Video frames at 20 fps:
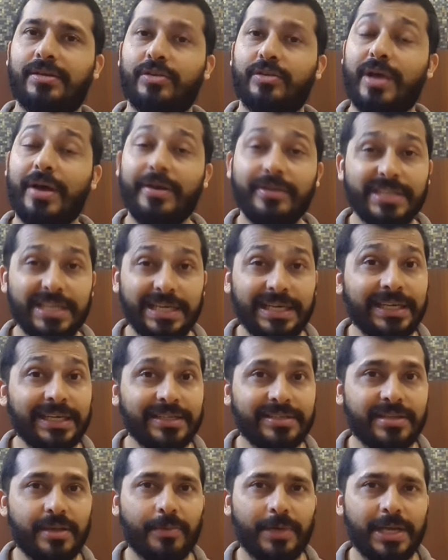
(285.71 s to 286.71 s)
So I was a
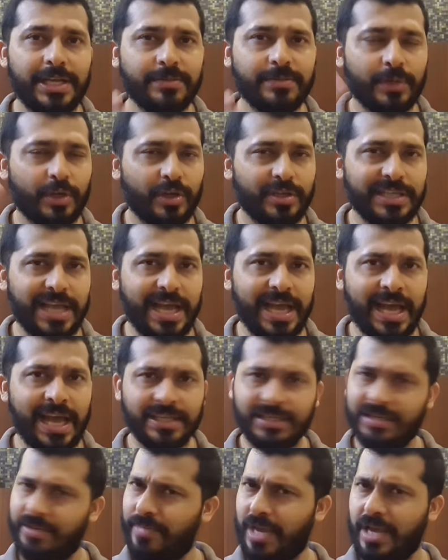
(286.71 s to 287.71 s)
little surprised, because I
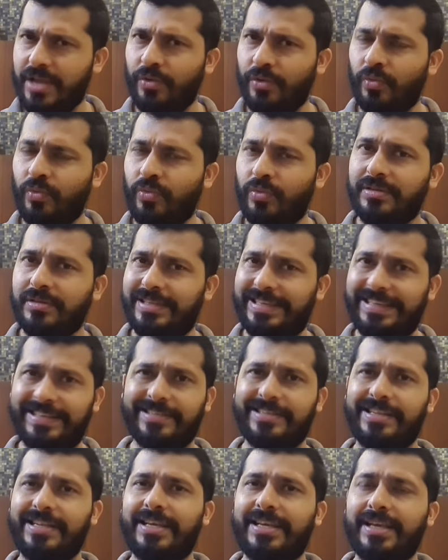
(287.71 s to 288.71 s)
asked him, "Are you
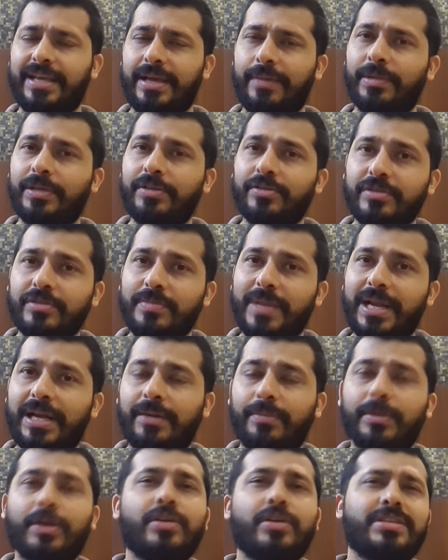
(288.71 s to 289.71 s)
seriously able to smell
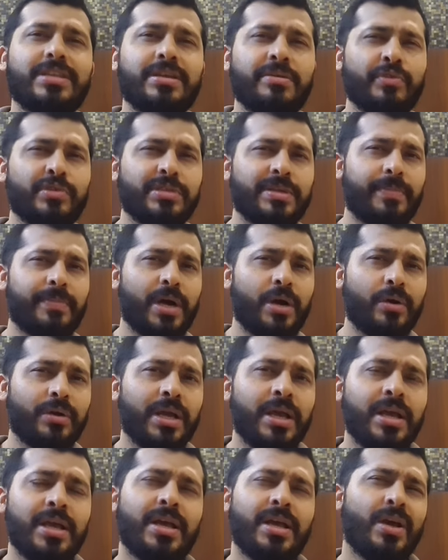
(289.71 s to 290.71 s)
it?" Because he was
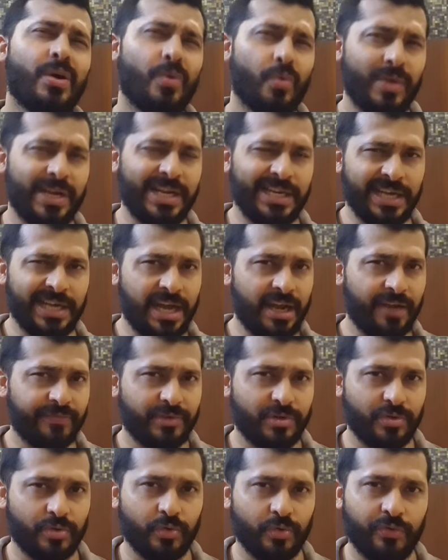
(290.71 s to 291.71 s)
about
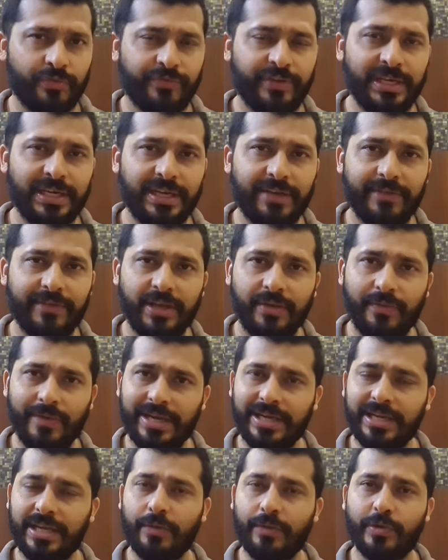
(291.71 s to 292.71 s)
1.5 to 2 feet away
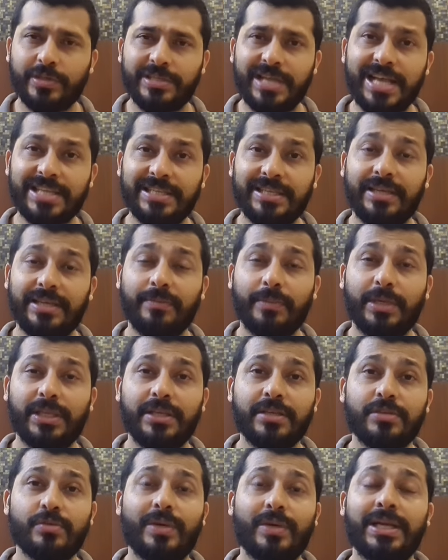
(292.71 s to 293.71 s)
when he was asking me
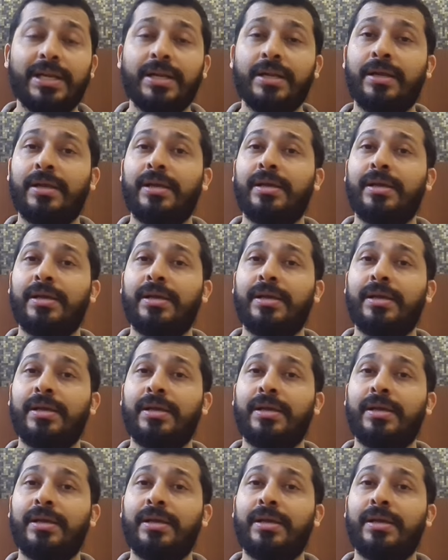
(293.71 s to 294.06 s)
this one.